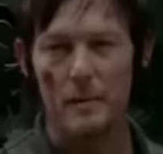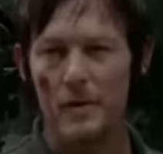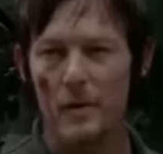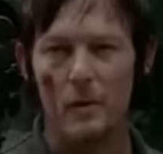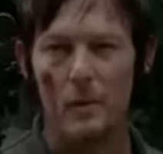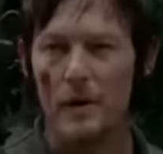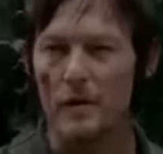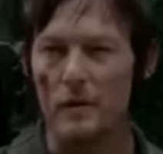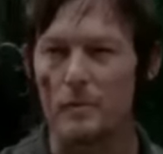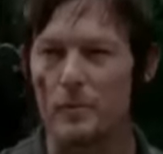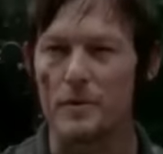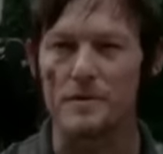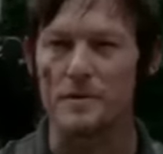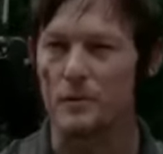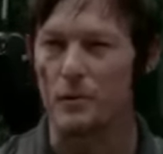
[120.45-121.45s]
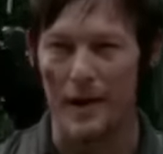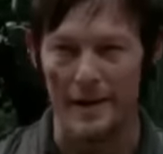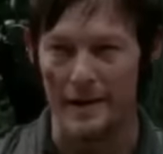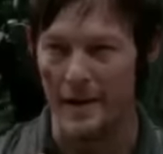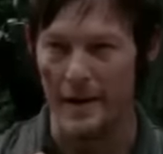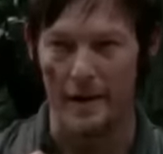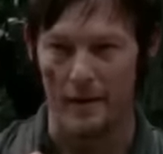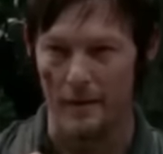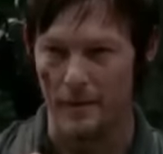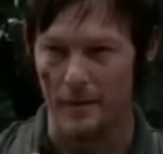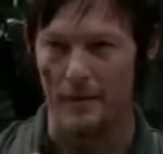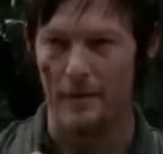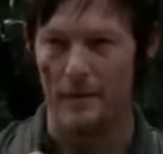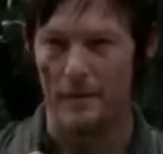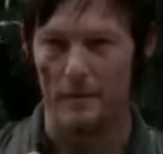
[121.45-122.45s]
probably on the way to the prison right now.
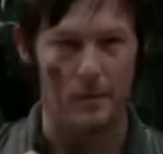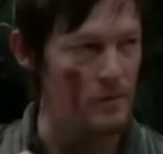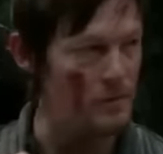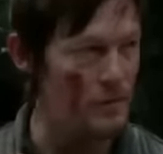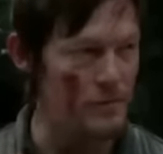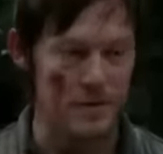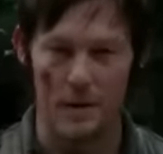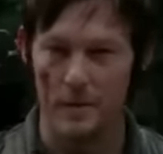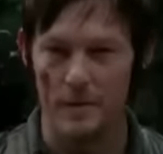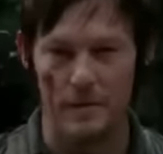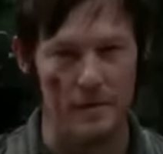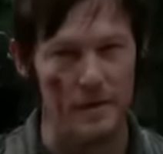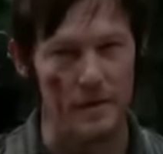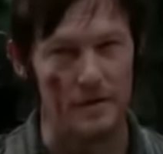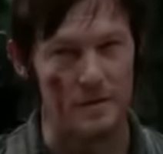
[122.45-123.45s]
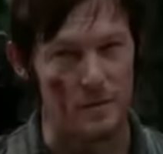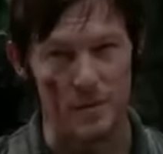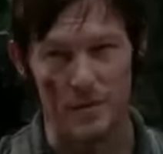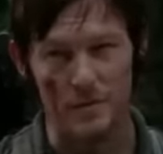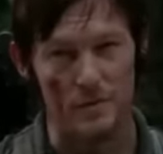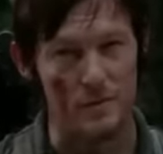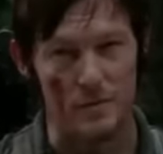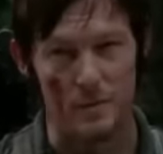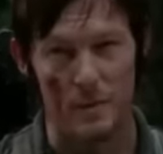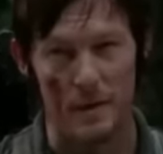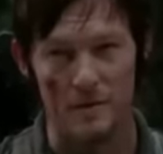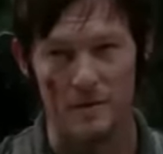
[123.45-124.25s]
Merle knows how he thinks, and we could use a